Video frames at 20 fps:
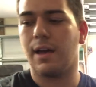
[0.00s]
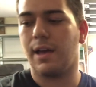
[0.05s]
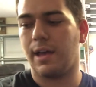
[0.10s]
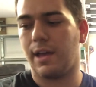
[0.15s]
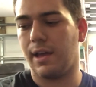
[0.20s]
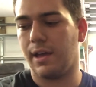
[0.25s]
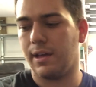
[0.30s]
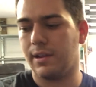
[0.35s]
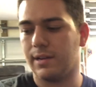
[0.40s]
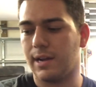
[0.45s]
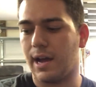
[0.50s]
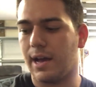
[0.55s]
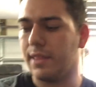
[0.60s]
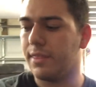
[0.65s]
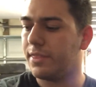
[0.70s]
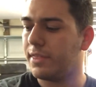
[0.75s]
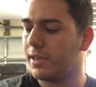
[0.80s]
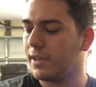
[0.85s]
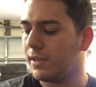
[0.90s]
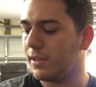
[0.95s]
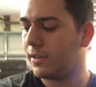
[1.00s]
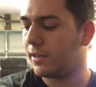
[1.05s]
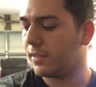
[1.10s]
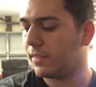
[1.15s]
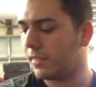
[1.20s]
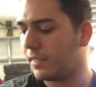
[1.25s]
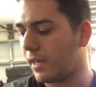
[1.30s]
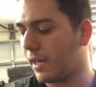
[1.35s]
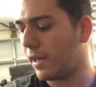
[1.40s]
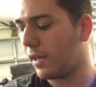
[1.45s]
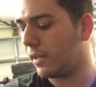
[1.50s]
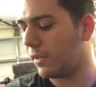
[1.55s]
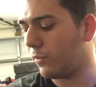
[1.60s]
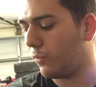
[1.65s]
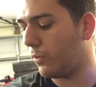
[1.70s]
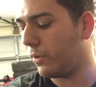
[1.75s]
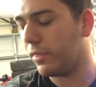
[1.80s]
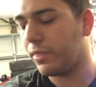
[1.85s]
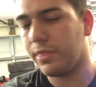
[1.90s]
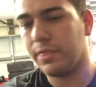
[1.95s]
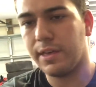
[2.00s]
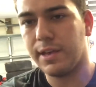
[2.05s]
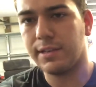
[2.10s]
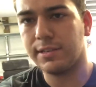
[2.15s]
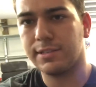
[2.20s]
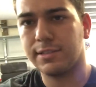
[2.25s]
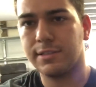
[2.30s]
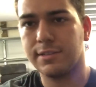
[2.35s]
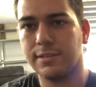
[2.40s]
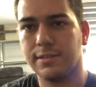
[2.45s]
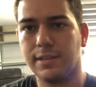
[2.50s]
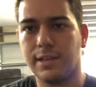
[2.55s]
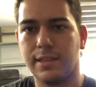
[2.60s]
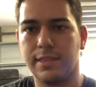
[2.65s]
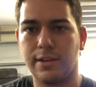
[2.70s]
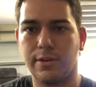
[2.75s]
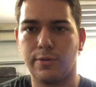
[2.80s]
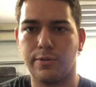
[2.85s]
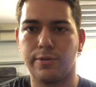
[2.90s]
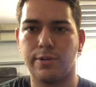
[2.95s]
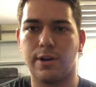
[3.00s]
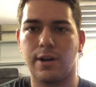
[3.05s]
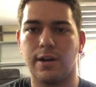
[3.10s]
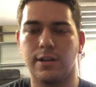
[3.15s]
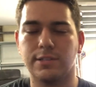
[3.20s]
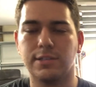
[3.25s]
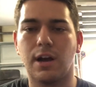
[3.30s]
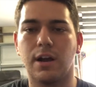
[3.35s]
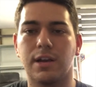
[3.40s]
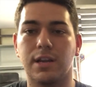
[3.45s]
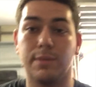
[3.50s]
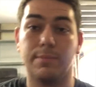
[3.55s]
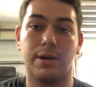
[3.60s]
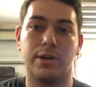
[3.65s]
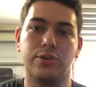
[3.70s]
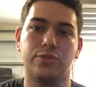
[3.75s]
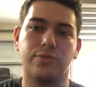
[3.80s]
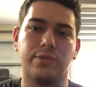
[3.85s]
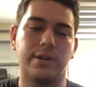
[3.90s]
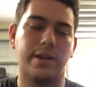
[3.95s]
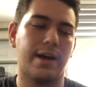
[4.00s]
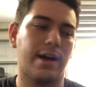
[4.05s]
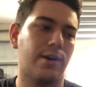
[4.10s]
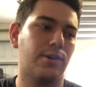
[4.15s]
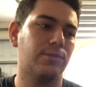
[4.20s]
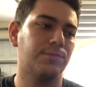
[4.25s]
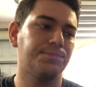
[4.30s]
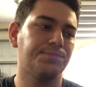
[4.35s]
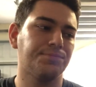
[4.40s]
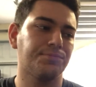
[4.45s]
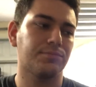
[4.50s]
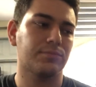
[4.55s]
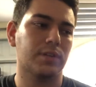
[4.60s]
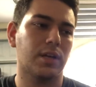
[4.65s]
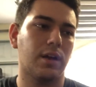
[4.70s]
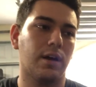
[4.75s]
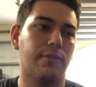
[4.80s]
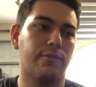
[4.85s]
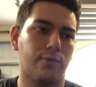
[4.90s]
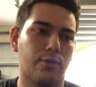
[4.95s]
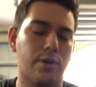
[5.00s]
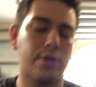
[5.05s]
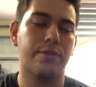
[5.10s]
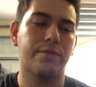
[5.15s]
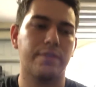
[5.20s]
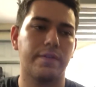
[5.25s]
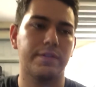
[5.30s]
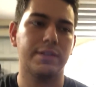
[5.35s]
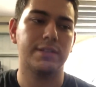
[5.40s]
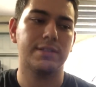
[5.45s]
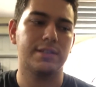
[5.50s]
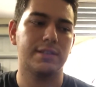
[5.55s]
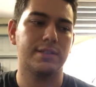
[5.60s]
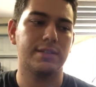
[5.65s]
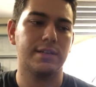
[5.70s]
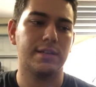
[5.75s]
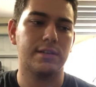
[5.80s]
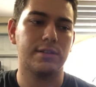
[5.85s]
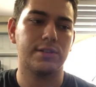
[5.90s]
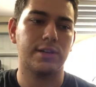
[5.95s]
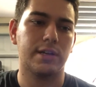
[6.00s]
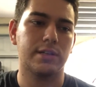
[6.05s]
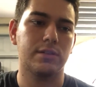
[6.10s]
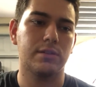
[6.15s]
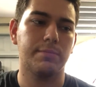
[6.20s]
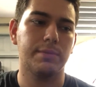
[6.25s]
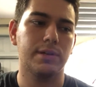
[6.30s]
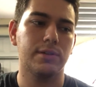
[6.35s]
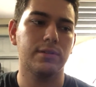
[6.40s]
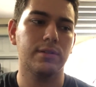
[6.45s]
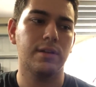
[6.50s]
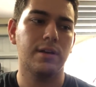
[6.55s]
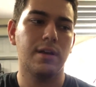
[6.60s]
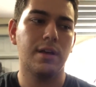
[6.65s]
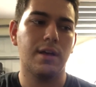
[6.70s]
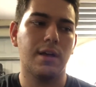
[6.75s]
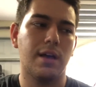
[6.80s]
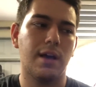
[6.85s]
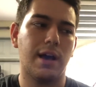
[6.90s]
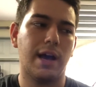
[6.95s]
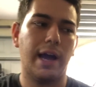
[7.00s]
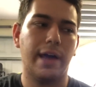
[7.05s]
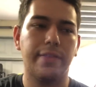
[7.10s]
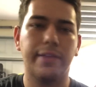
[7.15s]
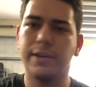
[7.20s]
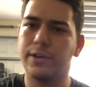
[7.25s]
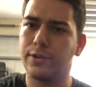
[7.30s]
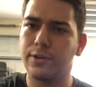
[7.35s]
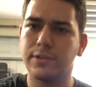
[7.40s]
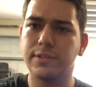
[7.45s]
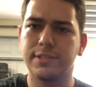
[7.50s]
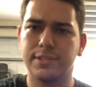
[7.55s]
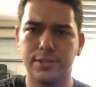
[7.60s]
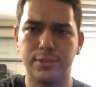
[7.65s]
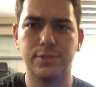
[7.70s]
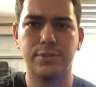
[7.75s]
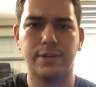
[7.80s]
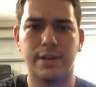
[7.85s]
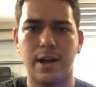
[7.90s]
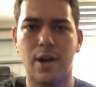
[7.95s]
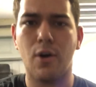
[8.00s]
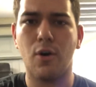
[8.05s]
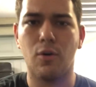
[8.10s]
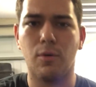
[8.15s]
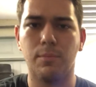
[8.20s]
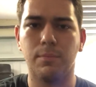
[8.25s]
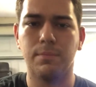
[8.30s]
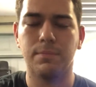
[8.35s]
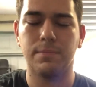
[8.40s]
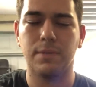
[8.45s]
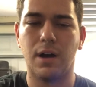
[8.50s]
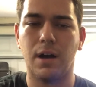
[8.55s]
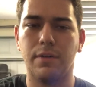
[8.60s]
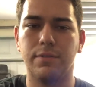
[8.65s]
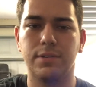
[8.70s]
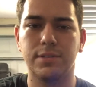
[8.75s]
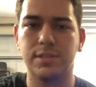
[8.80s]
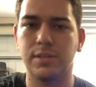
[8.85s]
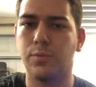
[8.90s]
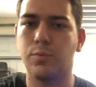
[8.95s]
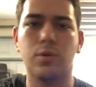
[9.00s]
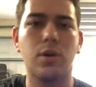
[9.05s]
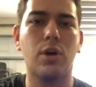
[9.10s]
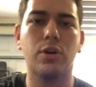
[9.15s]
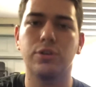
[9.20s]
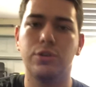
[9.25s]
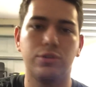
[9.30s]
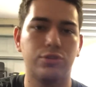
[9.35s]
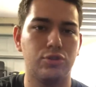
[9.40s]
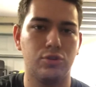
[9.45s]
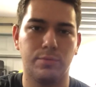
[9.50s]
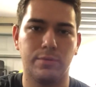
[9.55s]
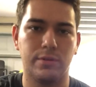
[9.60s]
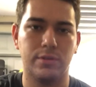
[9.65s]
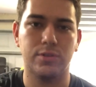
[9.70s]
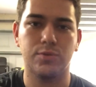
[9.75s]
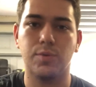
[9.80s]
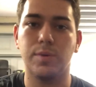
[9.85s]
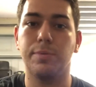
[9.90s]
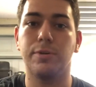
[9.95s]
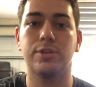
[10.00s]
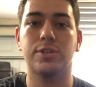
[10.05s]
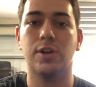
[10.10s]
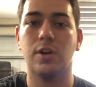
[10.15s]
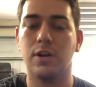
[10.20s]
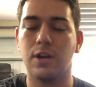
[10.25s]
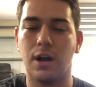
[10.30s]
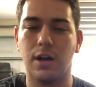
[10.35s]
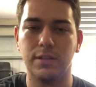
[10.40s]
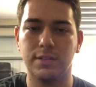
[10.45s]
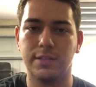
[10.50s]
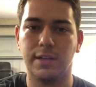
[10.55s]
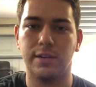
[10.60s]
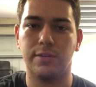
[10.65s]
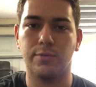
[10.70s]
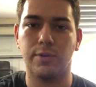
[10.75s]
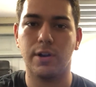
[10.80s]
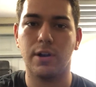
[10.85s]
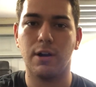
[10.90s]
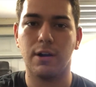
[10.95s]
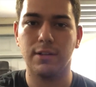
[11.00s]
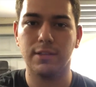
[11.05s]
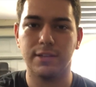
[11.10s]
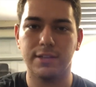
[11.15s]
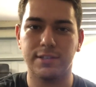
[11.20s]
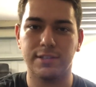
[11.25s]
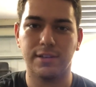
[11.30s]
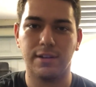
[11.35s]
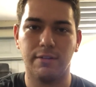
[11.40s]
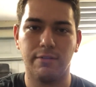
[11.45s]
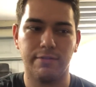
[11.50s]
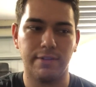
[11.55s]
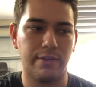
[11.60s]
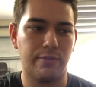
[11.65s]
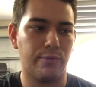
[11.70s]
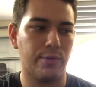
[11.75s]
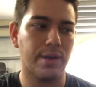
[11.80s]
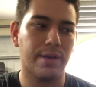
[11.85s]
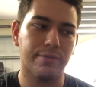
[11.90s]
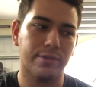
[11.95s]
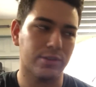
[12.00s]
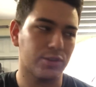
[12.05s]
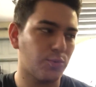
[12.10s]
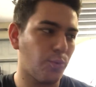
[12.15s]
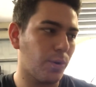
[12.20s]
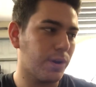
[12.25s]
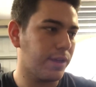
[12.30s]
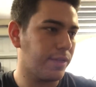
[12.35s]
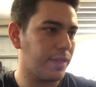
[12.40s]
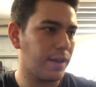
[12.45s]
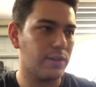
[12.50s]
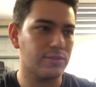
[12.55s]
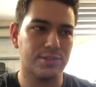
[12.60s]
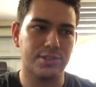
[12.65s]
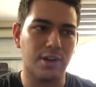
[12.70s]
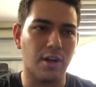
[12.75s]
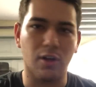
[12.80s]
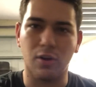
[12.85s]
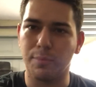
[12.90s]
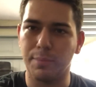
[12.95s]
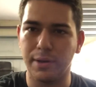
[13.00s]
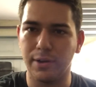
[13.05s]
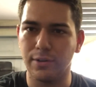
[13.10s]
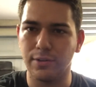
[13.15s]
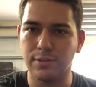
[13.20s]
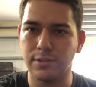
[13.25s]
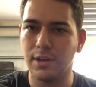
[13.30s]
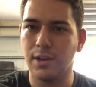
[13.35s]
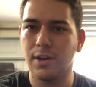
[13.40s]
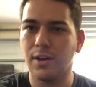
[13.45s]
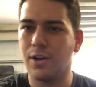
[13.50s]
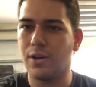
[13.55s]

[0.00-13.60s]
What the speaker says: And I think that with this that they were talking about doing now, a 450 cc injector build, I think you can still do it at home. Obviously, we're all YouTubers. We push our content regardless of if we have a $20,000 build